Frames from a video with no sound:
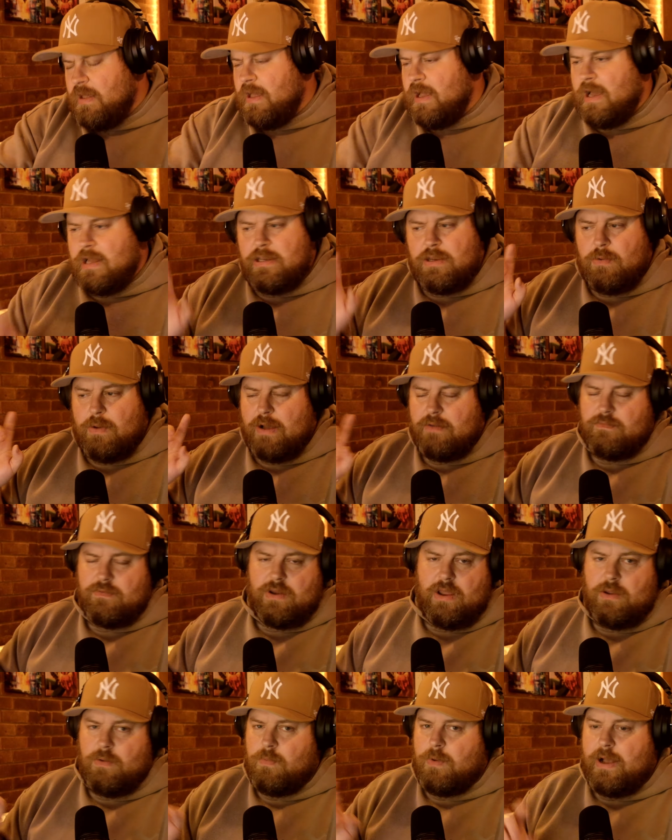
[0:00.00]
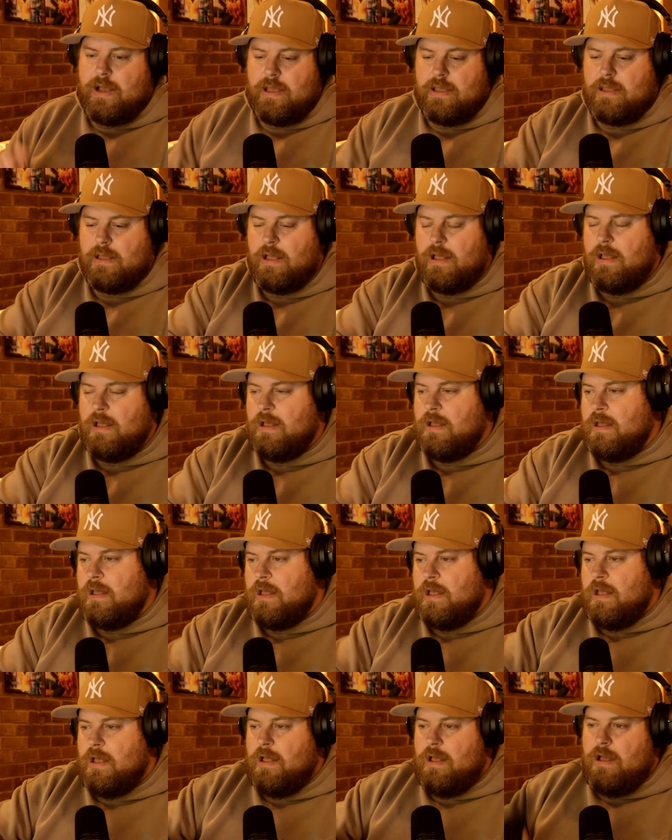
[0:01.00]
And you have no way
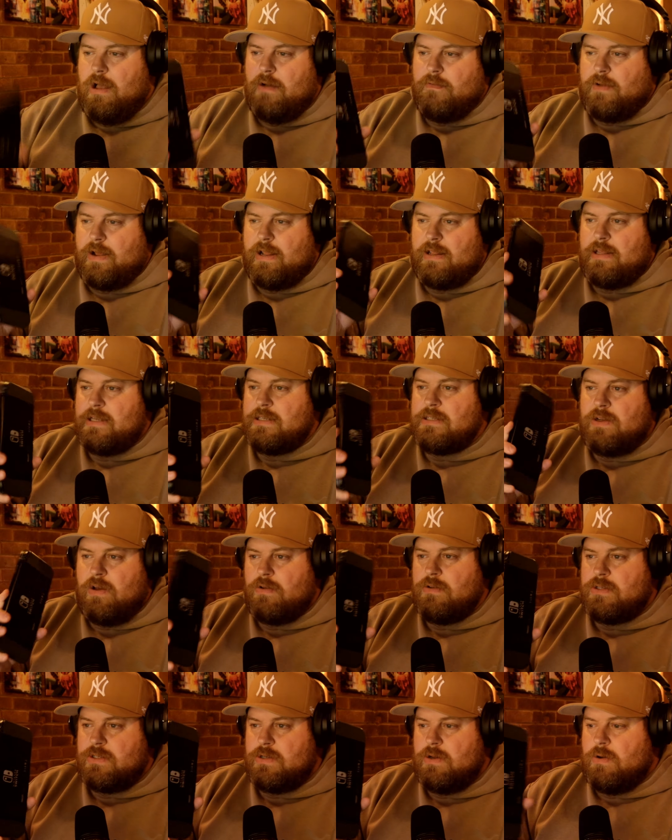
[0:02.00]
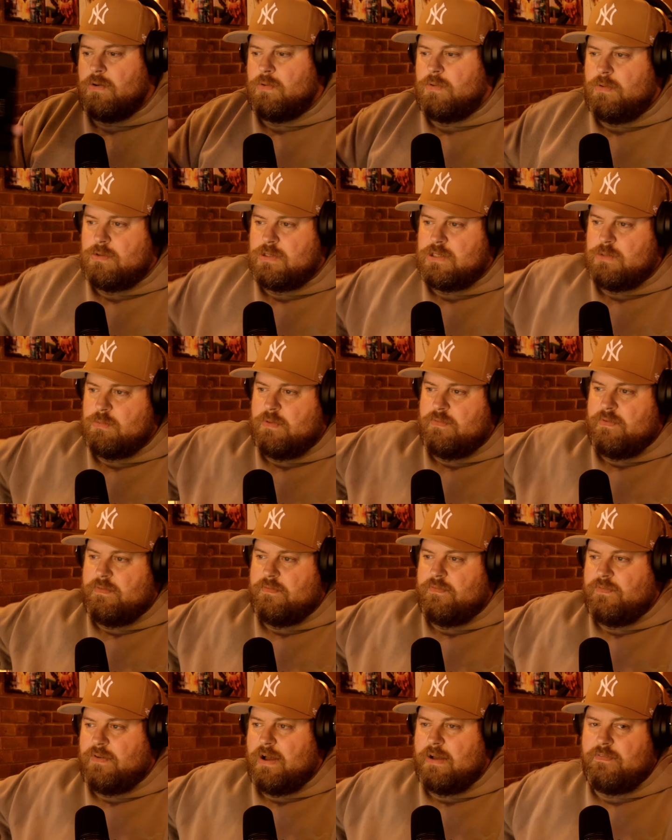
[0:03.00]
of getting this console to within
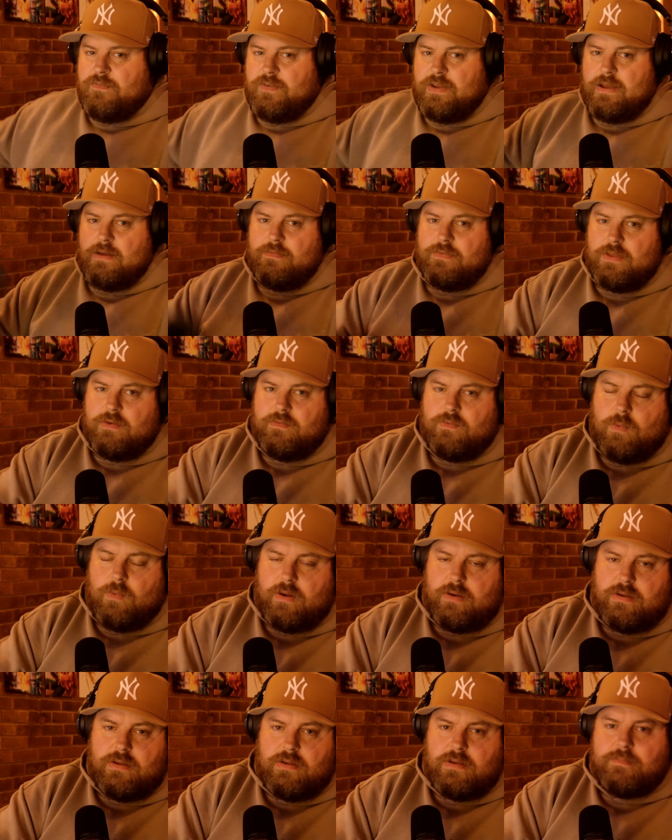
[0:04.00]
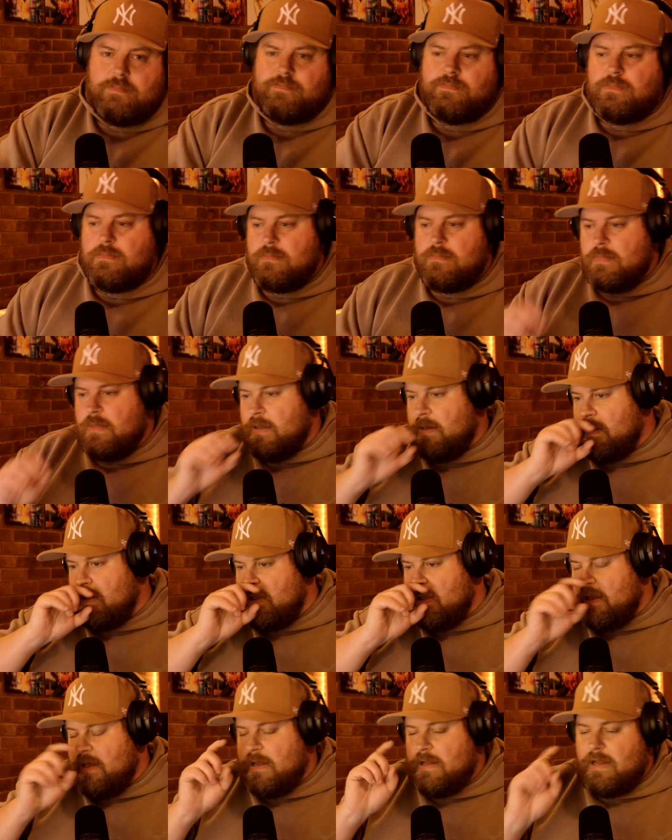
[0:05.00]
5 feet of the other one.
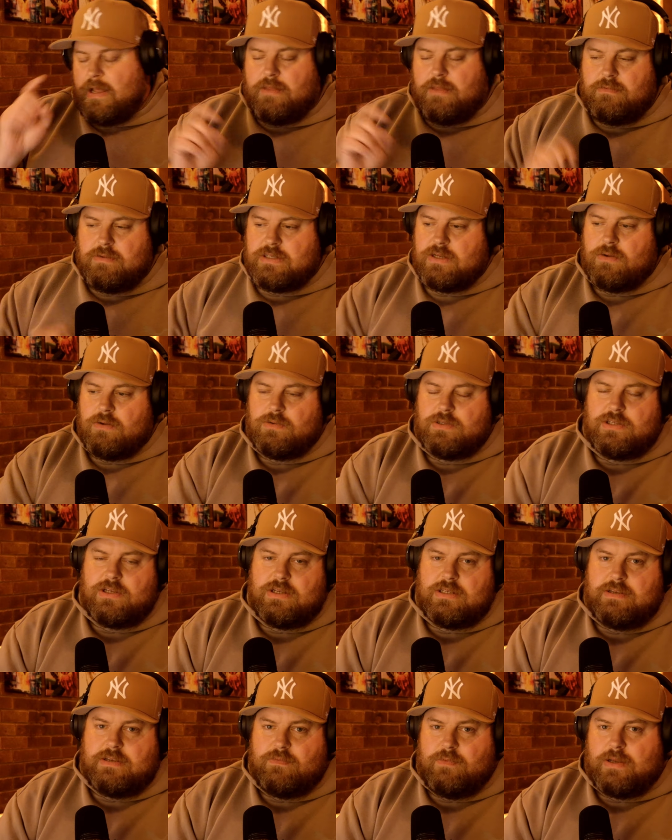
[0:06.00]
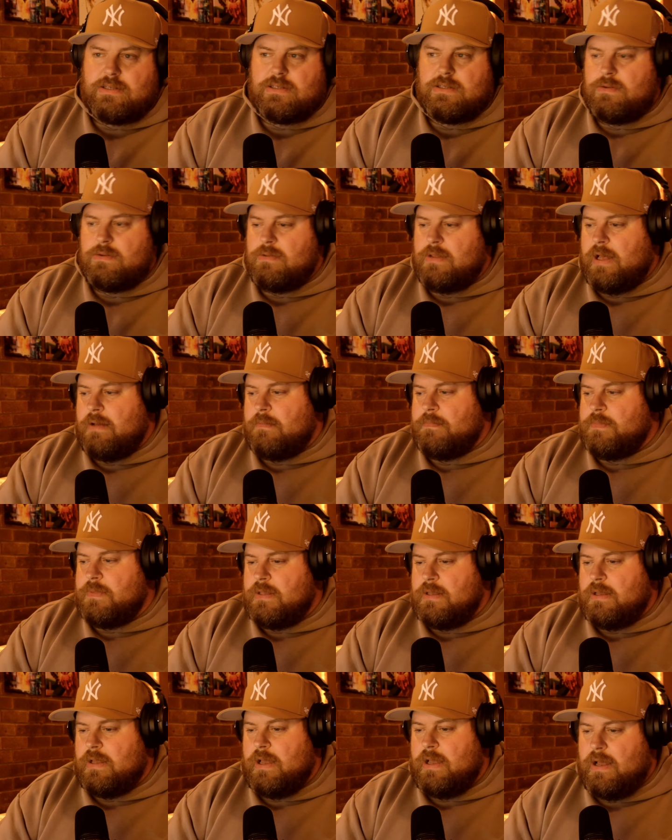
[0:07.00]
Now, there is an alternative way to do that.
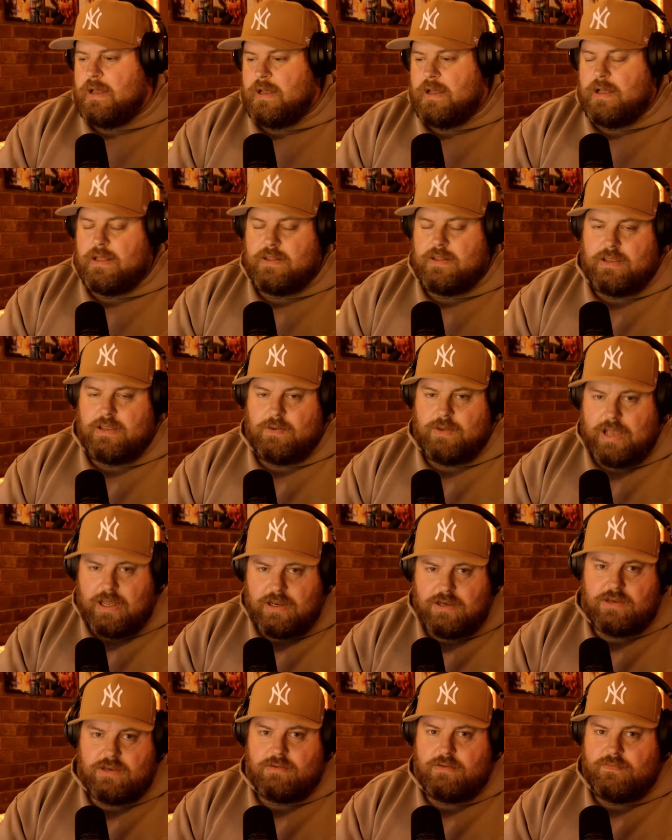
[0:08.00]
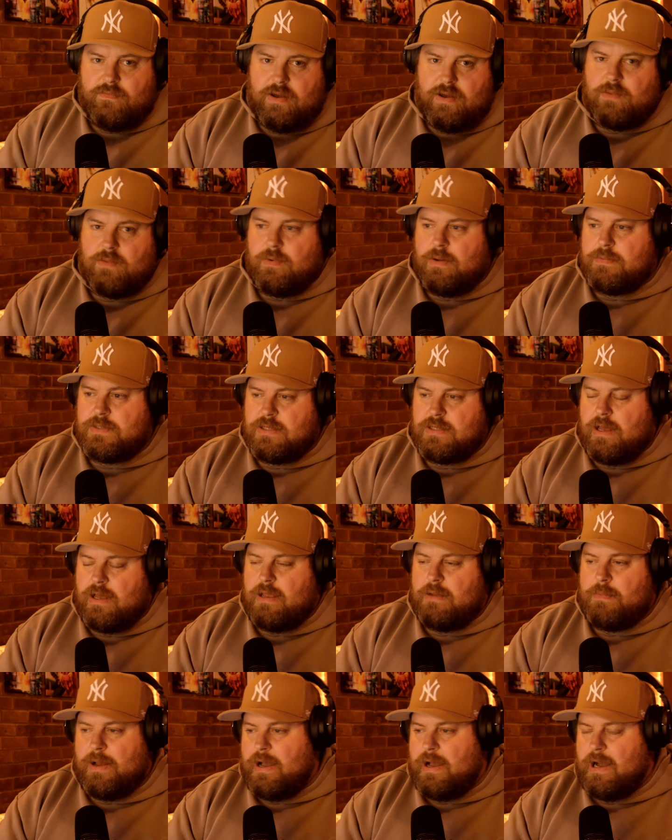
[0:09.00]
You can do it via the website,
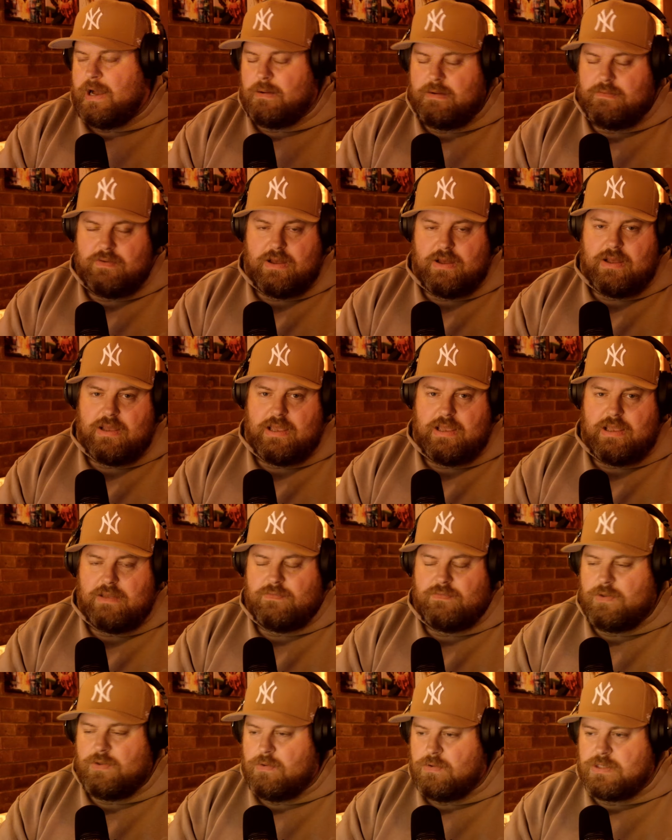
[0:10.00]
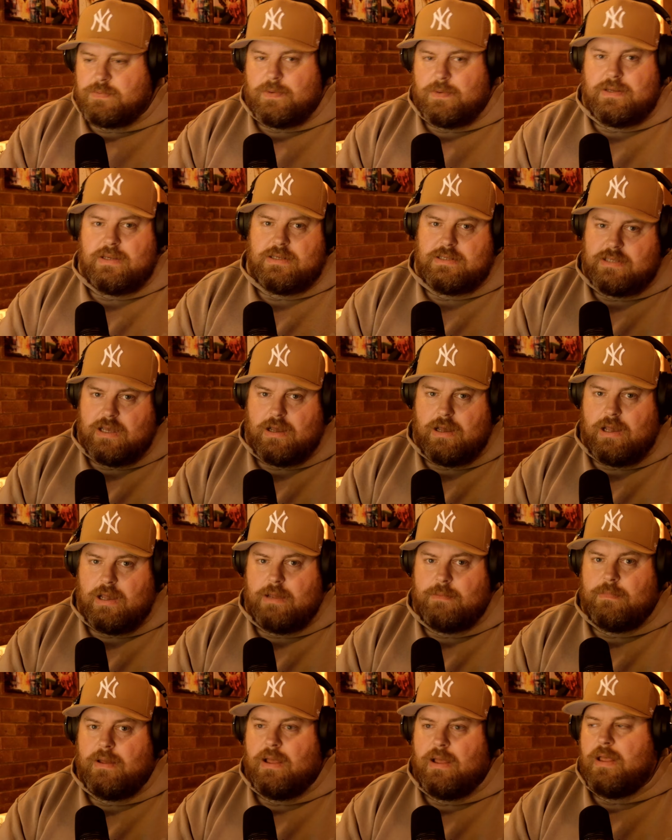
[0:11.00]
but however, if you're spending
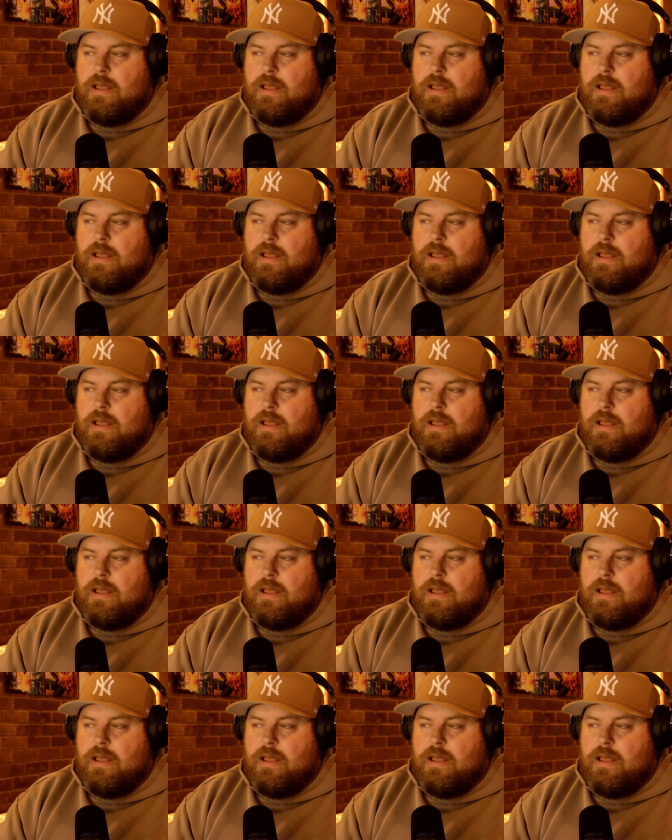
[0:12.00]
time